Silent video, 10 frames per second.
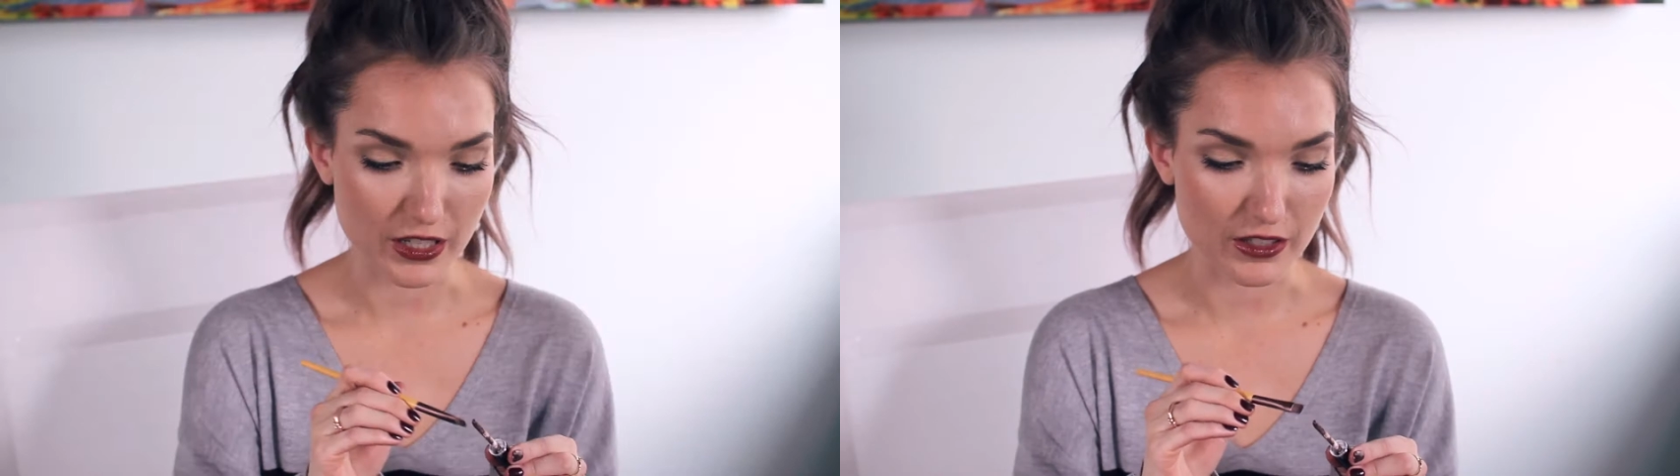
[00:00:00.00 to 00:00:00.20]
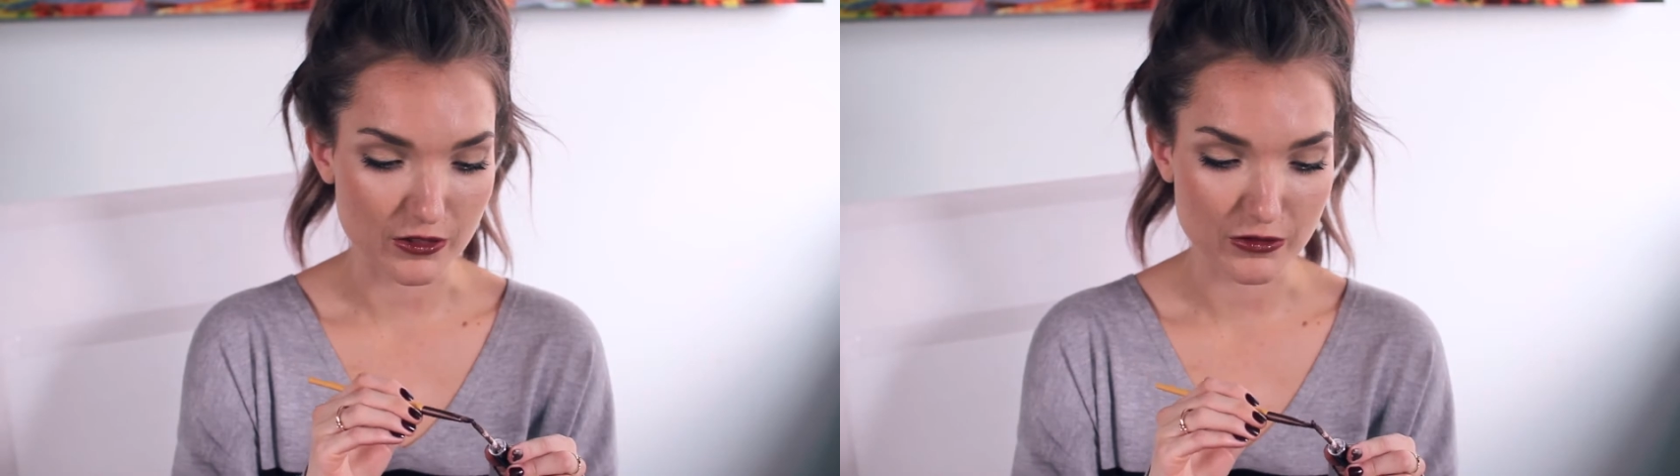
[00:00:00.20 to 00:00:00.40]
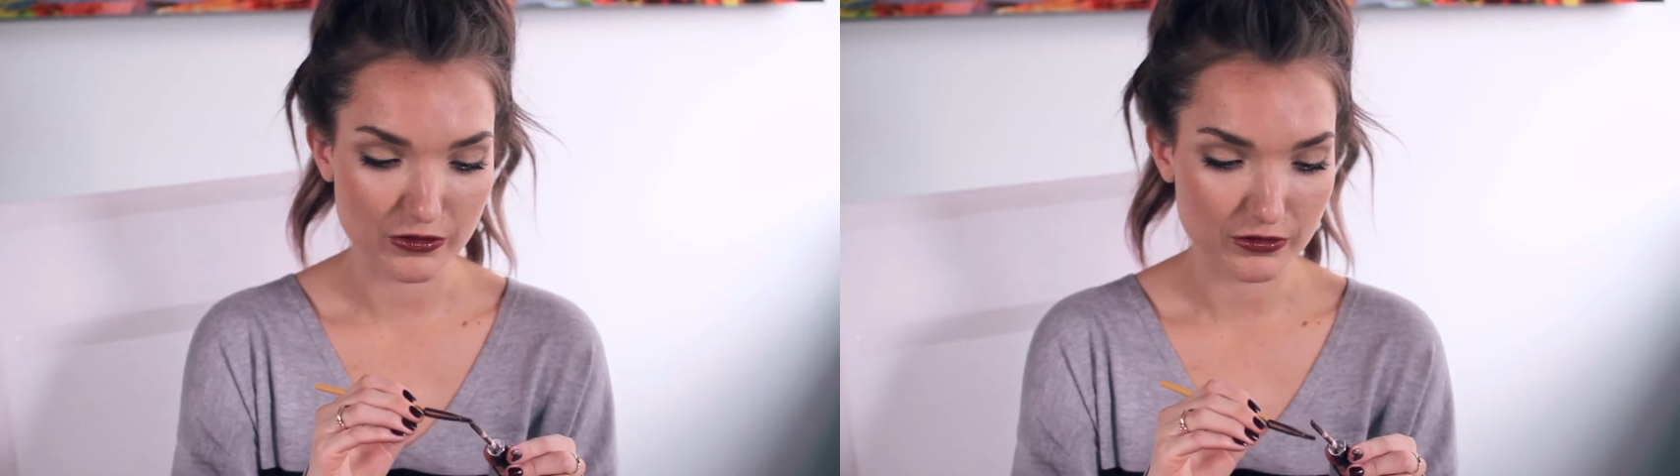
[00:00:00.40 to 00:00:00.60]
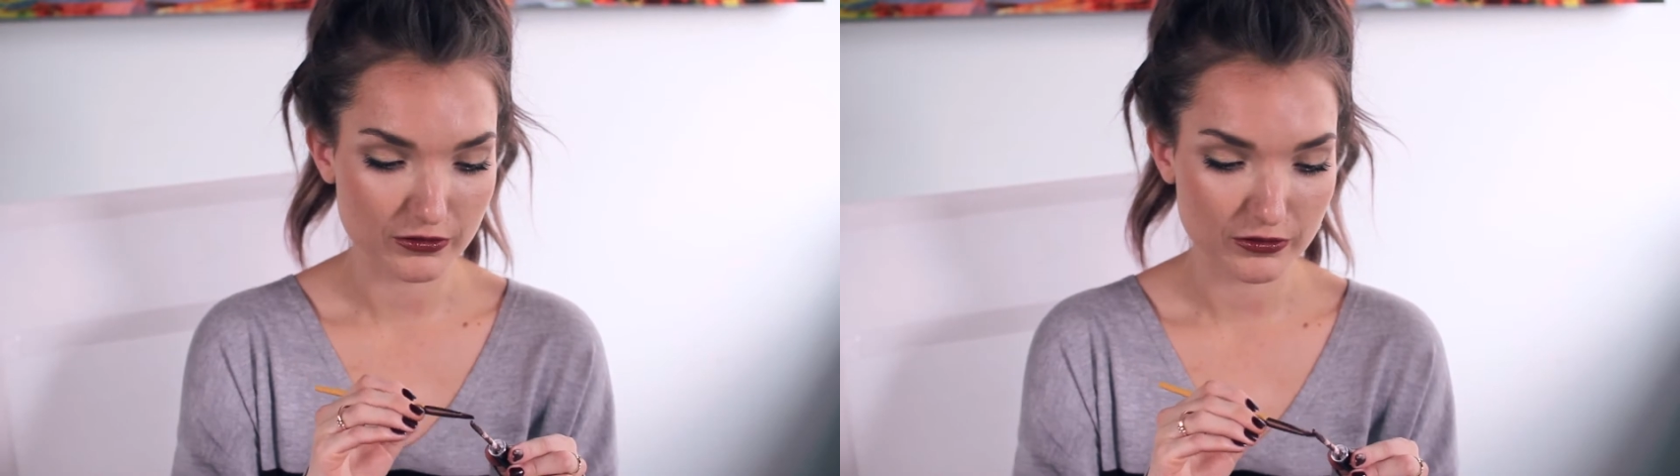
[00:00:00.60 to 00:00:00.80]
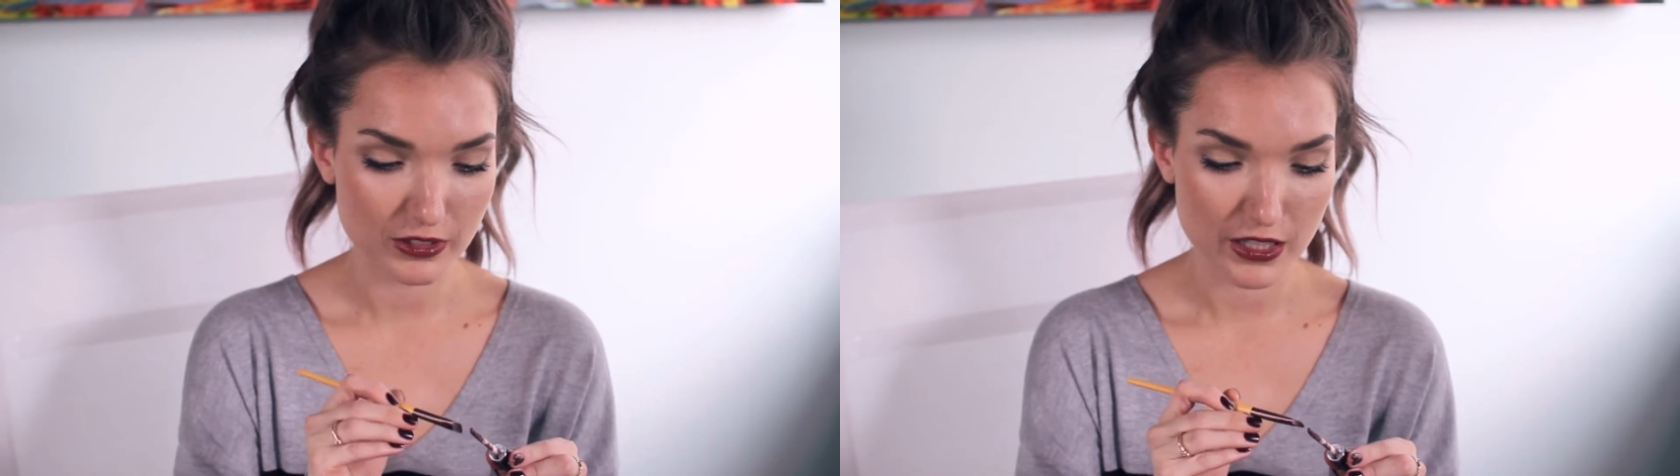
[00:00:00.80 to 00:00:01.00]
kind of
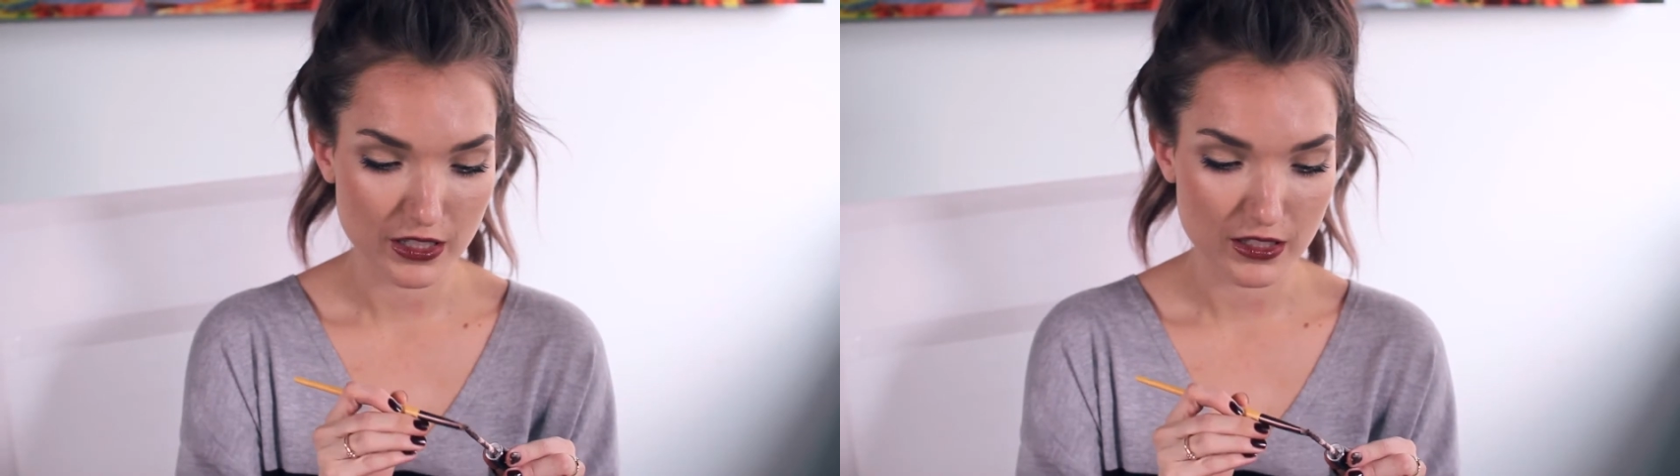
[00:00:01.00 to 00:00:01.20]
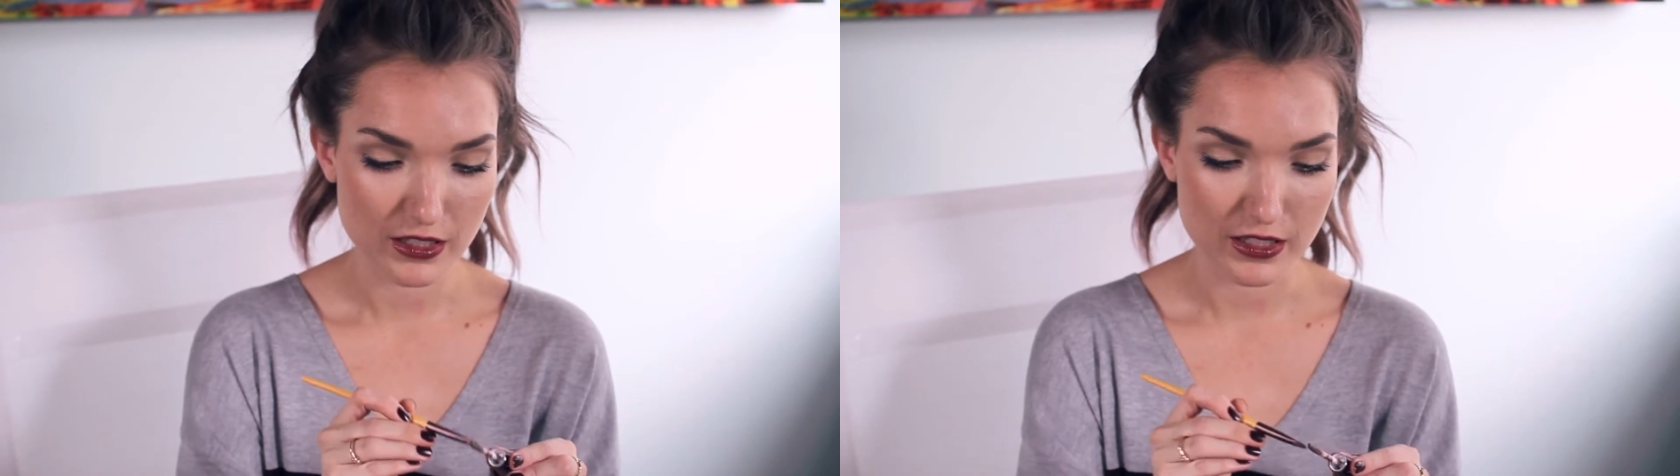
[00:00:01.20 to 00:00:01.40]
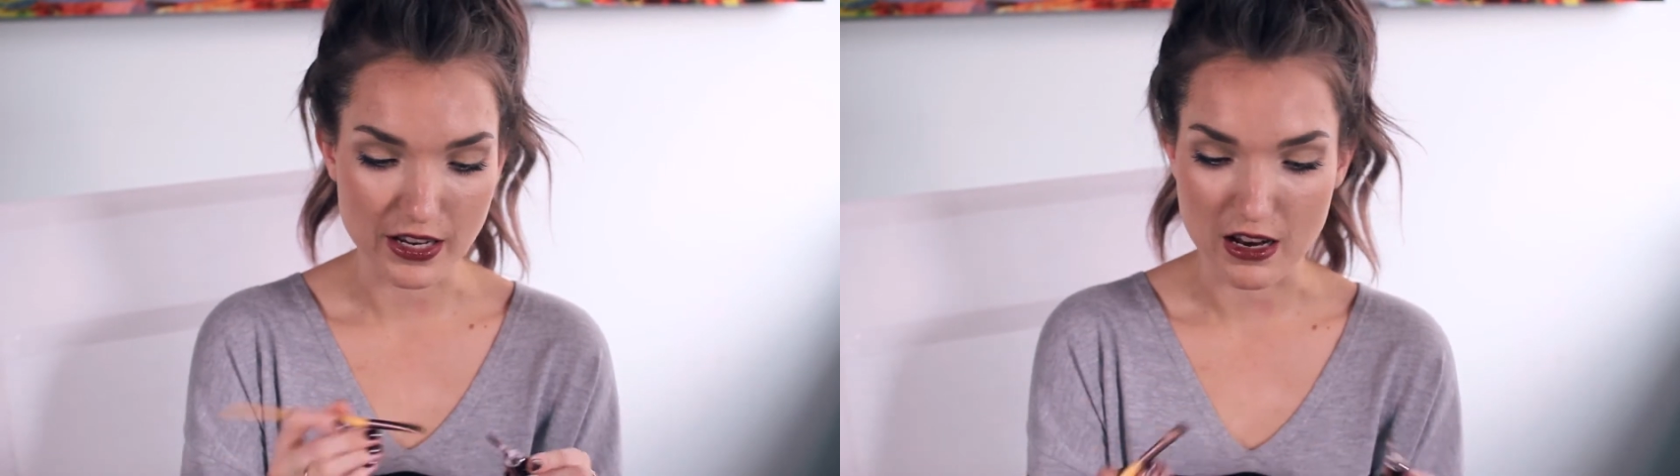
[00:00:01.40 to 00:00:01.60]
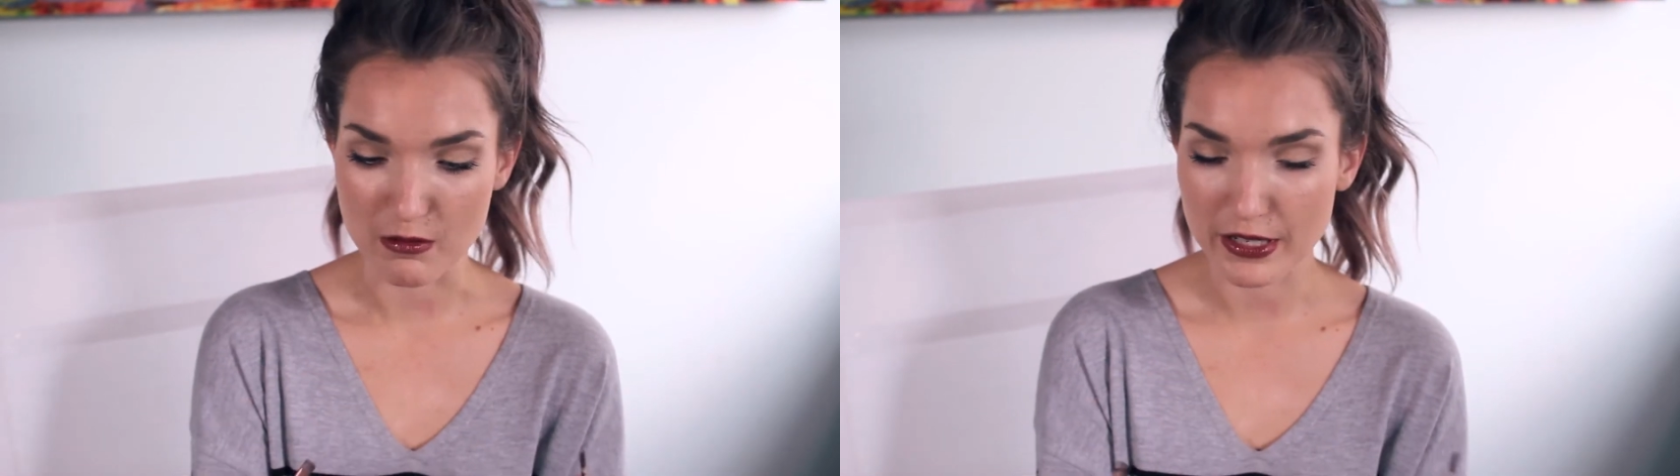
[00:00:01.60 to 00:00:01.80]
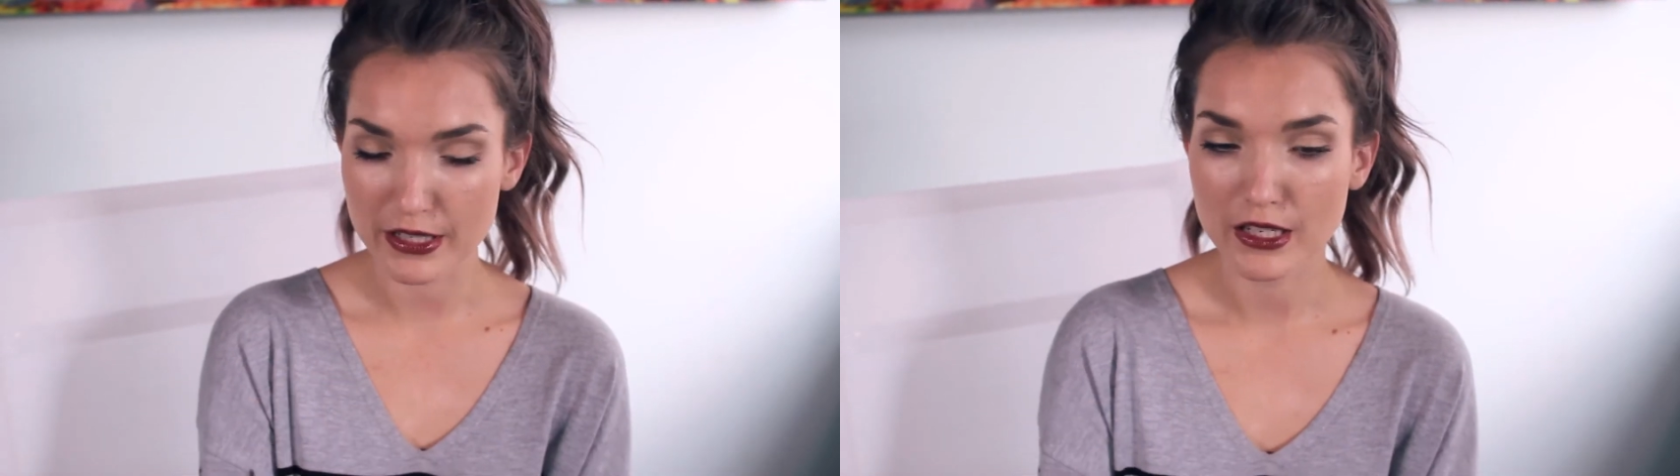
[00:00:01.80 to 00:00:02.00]
dab
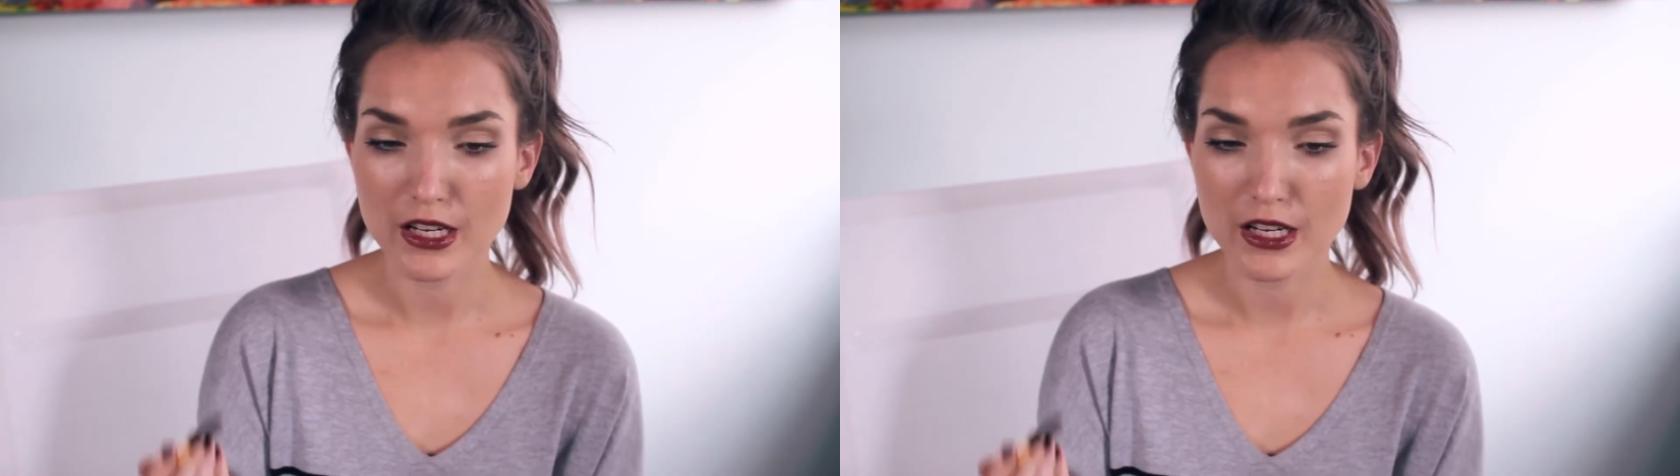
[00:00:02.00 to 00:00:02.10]
it.